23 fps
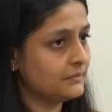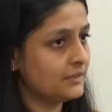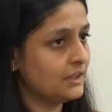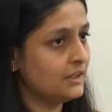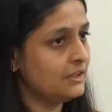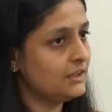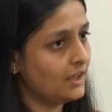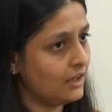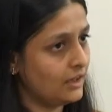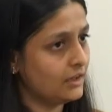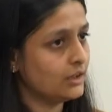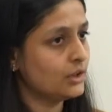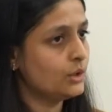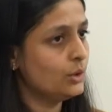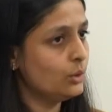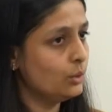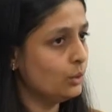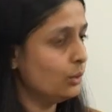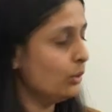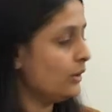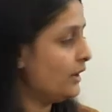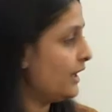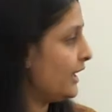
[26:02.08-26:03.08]
yeah,
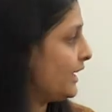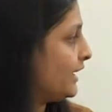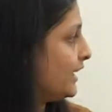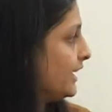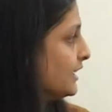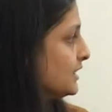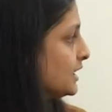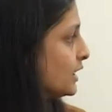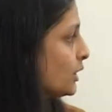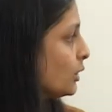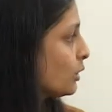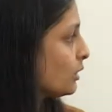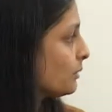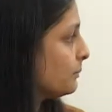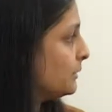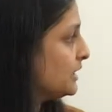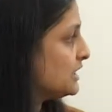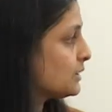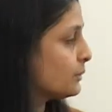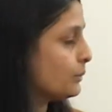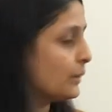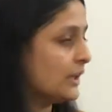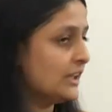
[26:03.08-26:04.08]
2 and execute
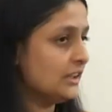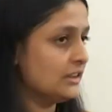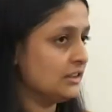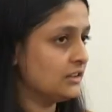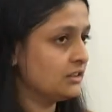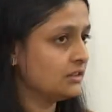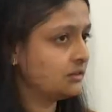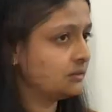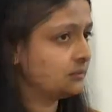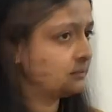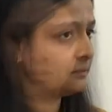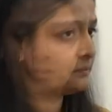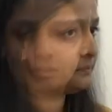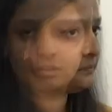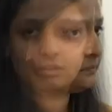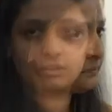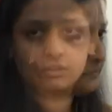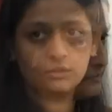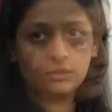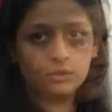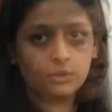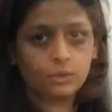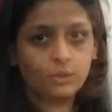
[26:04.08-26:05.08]
means 1.
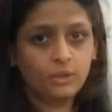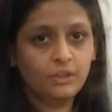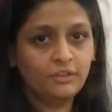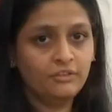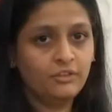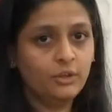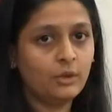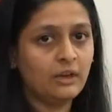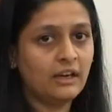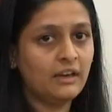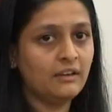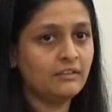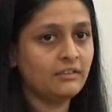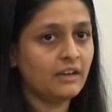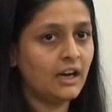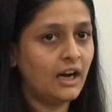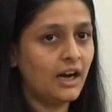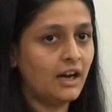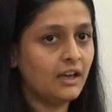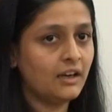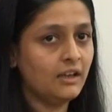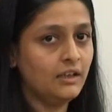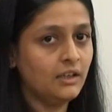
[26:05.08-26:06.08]
So if you have
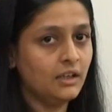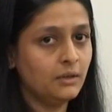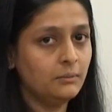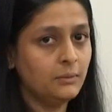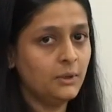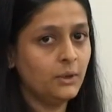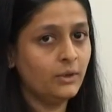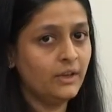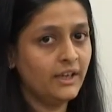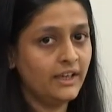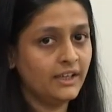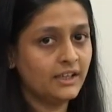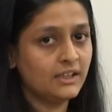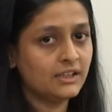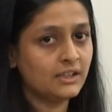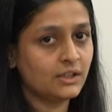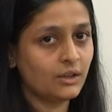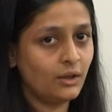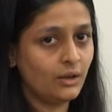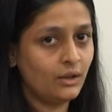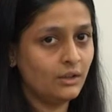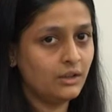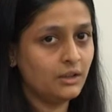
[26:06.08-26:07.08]
R, W,
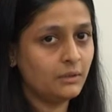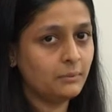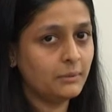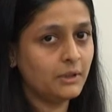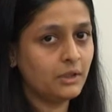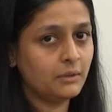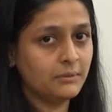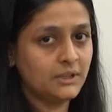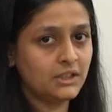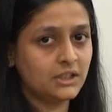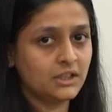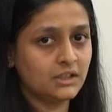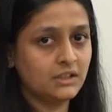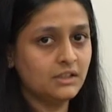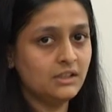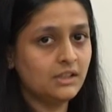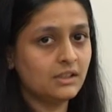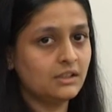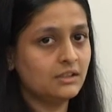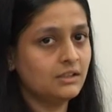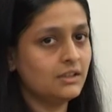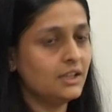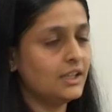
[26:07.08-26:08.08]
X, all the
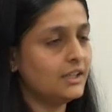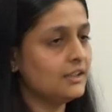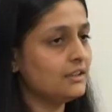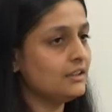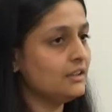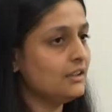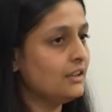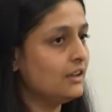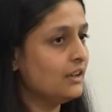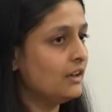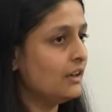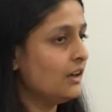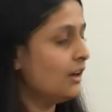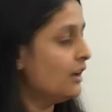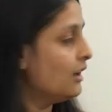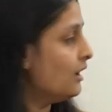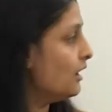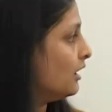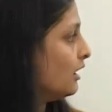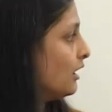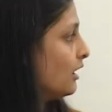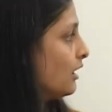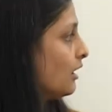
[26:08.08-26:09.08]
permissions, then
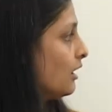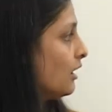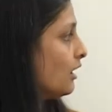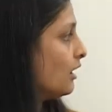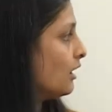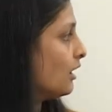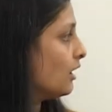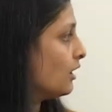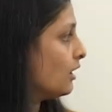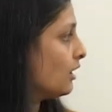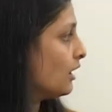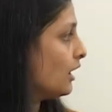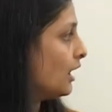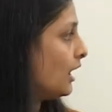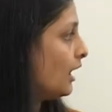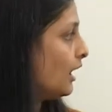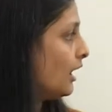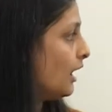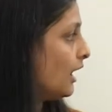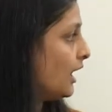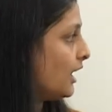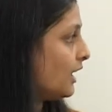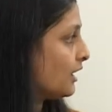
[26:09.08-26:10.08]
uh,
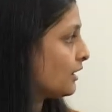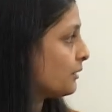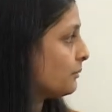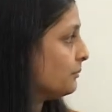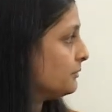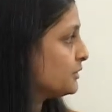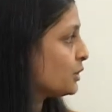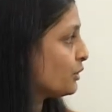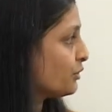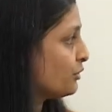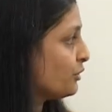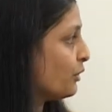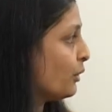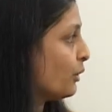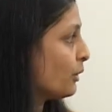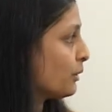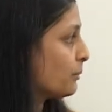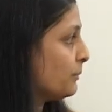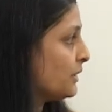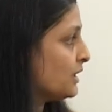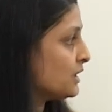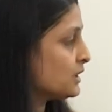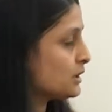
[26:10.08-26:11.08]
R, so
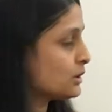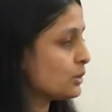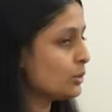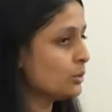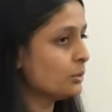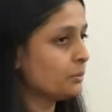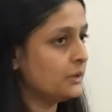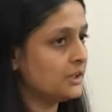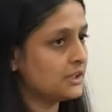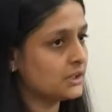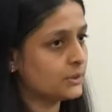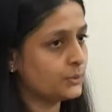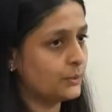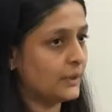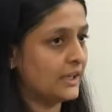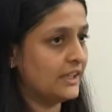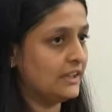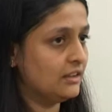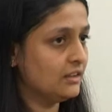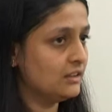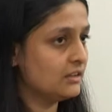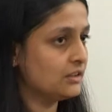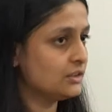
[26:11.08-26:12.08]
4 plus 2 plus
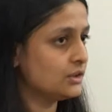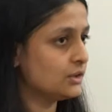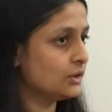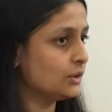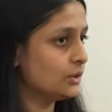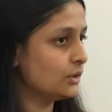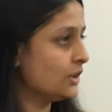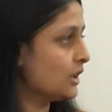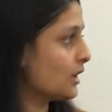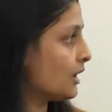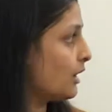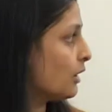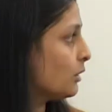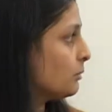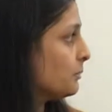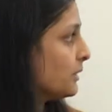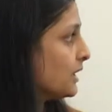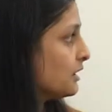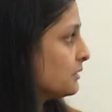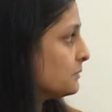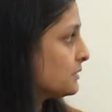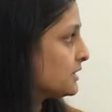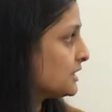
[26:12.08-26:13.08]
1, so the count
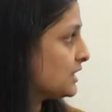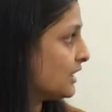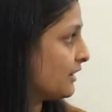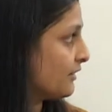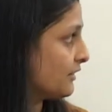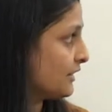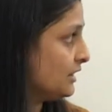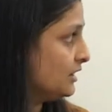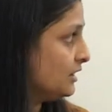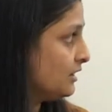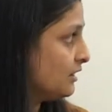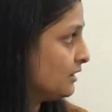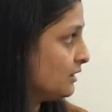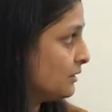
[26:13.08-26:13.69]
becomes 7.